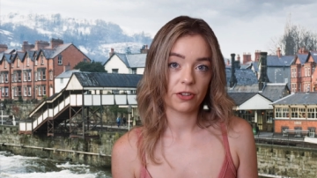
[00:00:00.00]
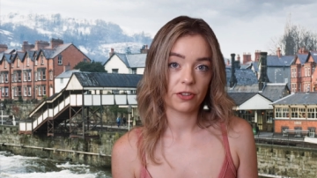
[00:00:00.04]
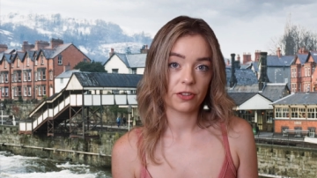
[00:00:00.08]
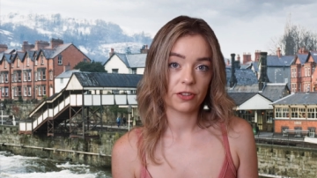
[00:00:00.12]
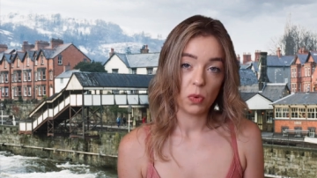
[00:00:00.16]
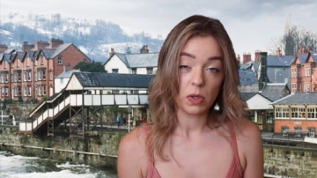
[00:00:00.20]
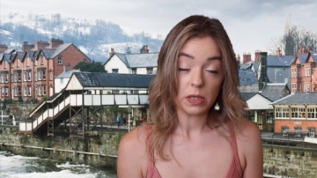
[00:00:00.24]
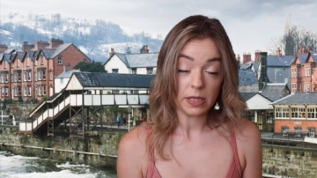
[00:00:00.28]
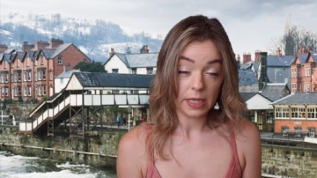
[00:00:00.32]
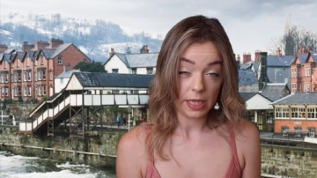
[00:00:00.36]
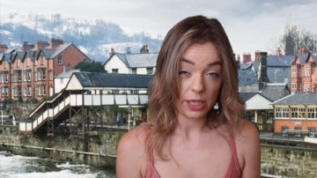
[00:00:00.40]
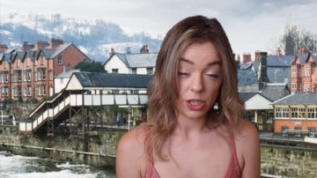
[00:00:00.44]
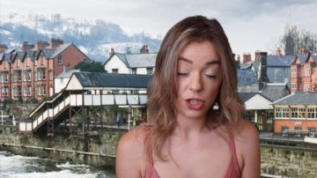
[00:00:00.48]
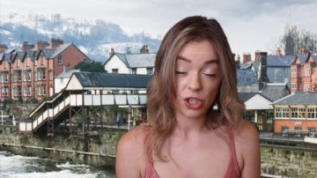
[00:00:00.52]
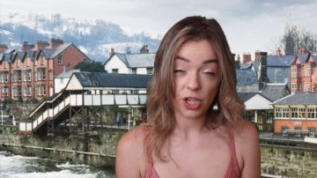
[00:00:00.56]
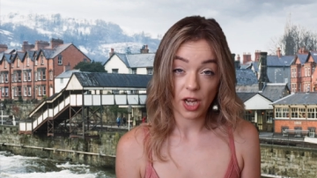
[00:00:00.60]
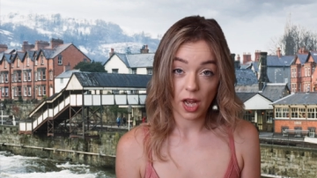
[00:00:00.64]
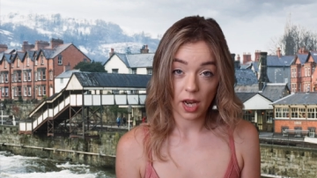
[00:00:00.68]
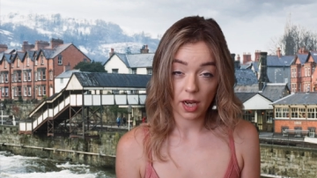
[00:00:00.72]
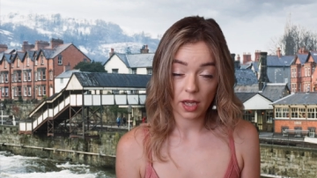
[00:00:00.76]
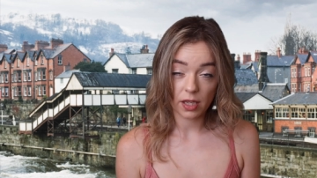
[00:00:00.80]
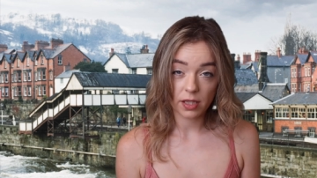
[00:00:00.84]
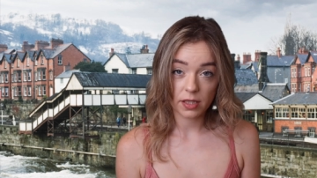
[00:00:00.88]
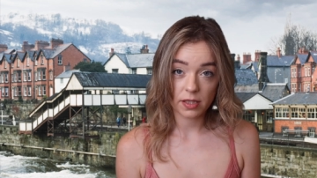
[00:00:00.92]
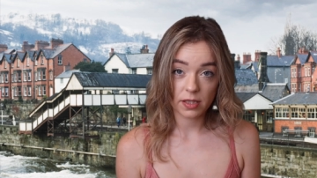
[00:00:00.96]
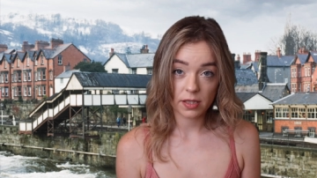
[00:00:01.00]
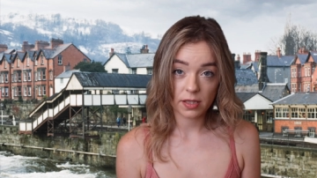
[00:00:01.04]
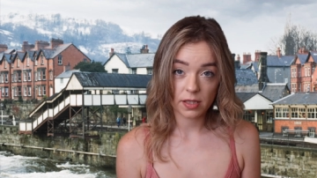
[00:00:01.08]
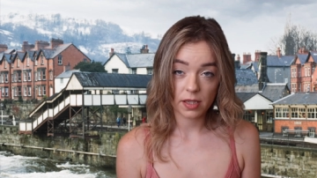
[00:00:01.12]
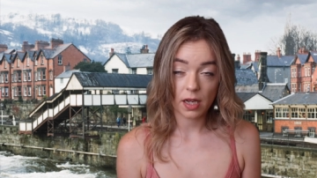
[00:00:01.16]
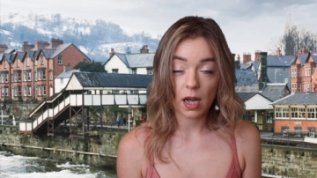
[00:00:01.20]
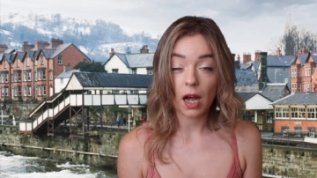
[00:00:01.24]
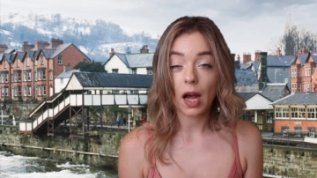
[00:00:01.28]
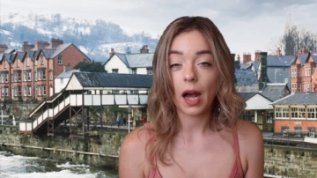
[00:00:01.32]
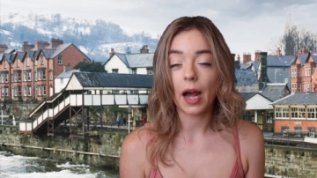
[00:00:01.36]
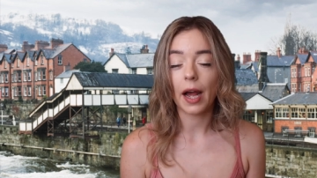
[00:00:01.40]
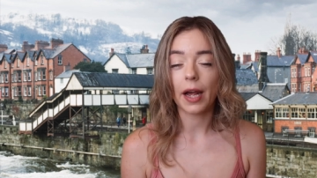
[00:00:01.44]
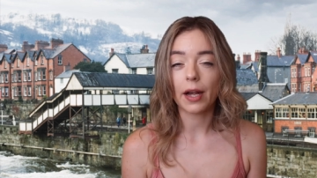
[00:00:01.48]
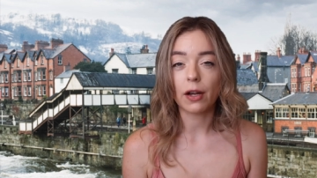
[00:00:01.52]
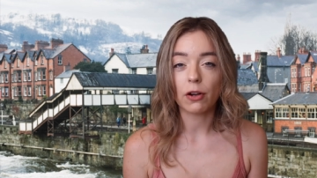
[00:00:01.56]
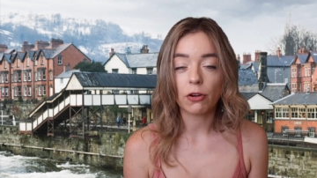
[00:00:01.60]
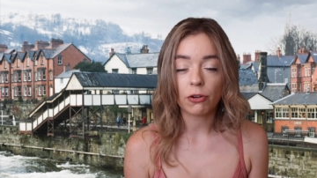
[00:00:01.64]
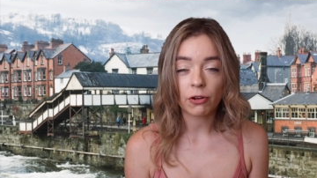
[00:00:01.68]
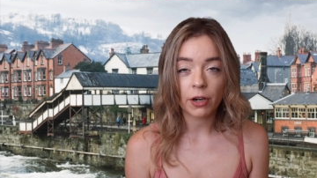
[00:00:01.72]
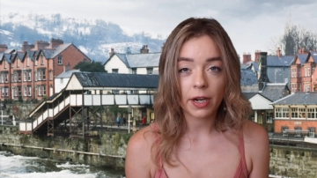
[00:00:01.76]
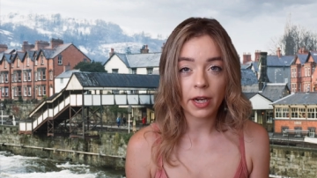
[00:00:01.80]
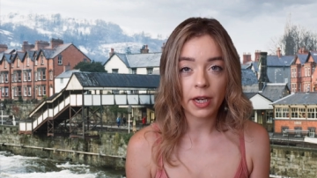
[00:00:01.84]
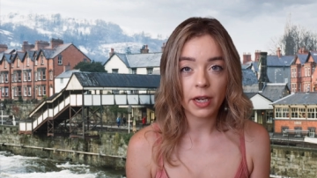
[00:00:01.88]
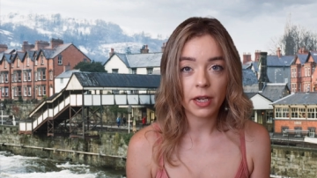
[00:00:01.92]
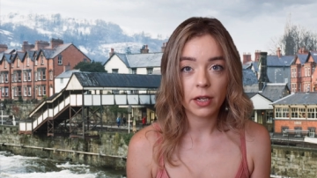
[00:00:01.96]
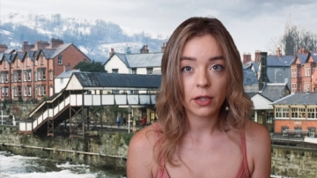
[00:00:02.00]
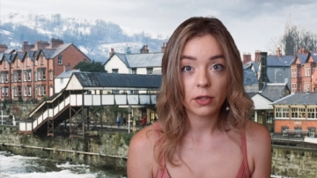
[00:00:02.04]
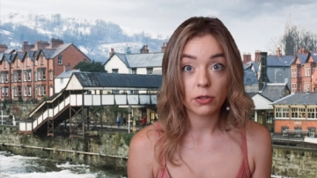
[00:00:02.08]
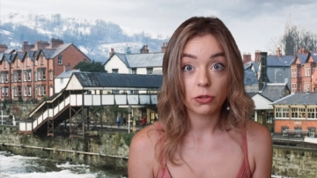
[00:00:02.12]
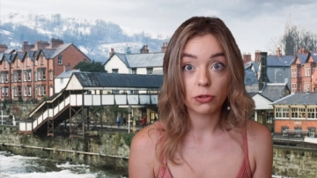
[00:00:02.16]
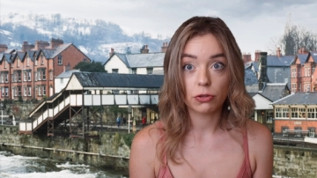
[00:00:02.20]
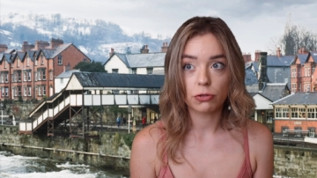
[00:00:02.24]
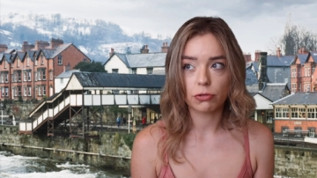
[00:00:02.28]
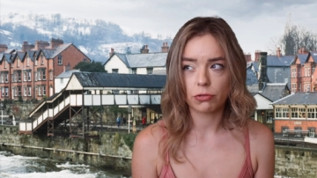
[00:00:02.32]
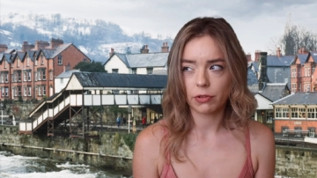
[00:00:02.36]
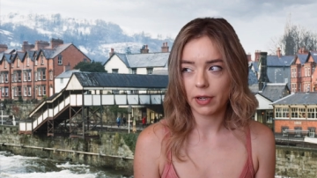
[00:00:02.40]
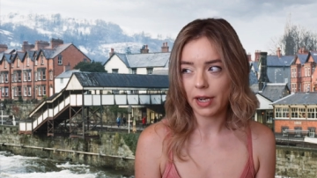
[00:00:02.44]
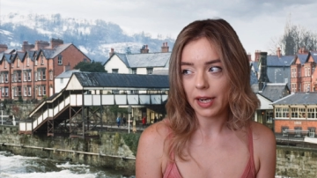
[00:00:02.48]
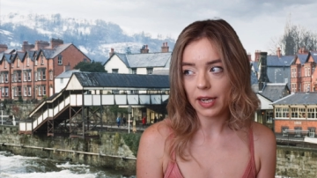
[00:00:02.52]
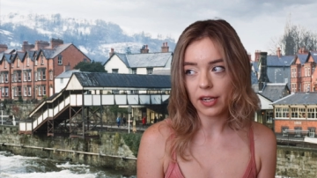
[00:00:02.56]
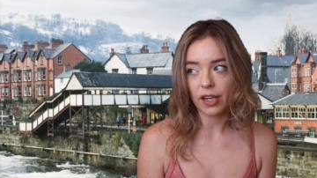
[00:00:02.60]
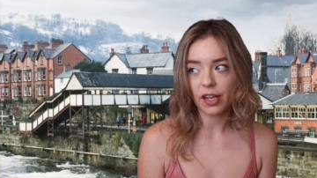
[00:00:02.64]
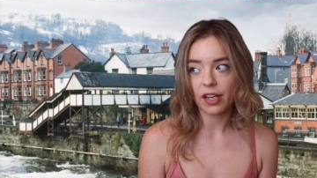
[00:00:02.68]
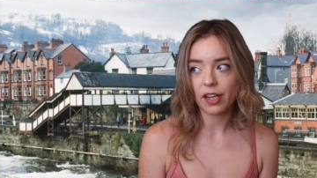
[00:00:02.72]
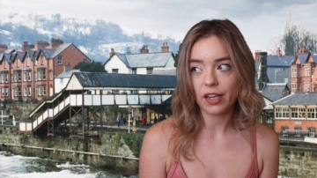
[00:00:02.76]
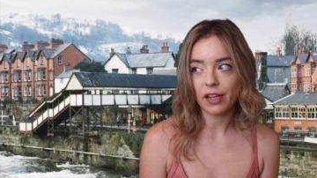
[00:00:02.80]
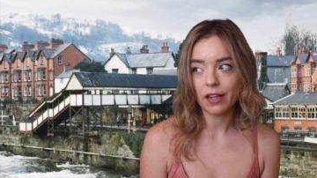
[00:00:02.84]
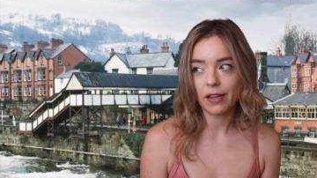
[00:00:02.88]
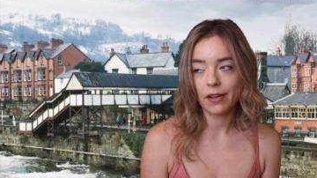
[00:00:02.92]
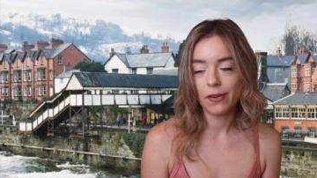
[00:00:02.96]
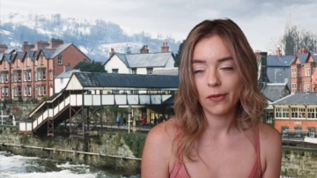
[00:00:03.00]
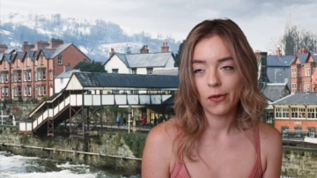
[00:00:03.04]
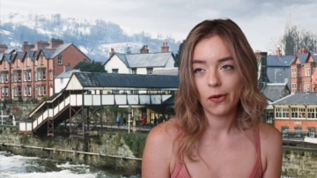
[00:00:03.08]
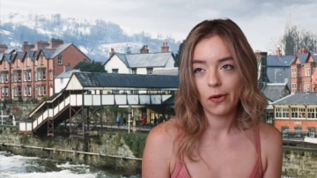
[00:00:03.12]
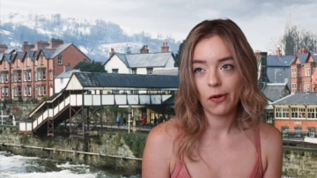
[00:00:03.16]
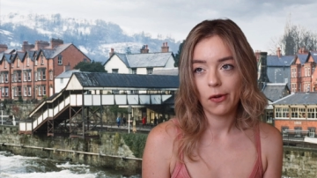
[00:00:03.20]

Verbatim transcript: Was he jealous, angry, greedy,